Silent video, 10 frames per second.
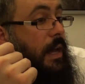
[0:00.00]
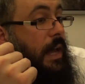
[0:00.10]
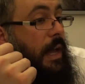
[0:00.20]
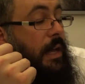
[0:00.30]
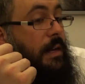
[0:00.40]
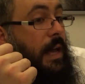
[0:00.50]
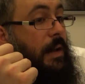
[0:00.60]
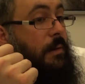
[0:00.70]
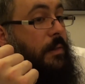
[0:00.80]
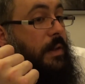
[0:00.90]
And
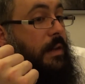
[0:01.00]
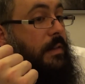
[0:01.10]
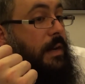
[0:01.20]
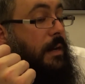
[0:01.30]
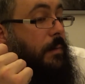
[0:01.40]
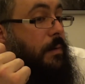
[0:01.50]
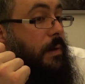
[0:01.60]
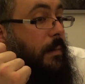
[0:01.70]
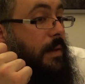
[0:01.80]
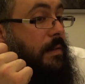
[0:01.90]
I don't think that anyone who
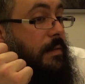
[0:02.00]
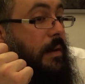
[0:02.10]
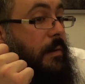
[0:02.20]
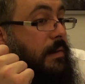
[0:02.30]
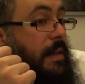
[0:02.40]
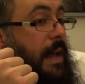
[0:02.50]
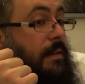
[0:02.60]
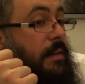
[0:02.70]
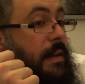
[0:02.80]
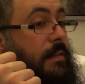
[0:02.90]
commits a terrorist
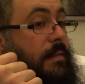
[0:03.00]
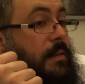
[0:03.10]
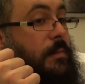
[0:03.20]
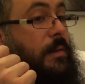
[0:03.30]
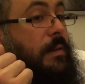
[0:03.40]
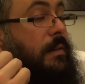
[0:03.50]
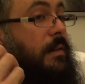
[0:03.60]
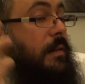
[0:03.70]
act against Israel